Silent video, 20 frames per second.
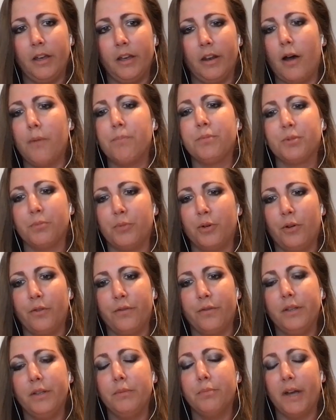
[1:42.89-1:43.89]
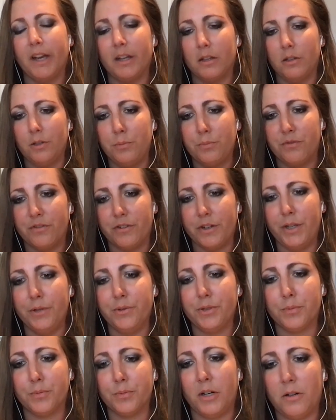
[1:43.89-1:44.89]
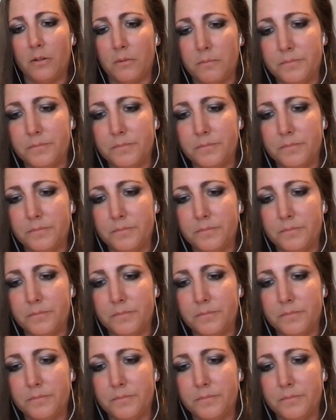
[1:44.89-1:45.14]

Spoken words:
an optimal feedback loop for you as well.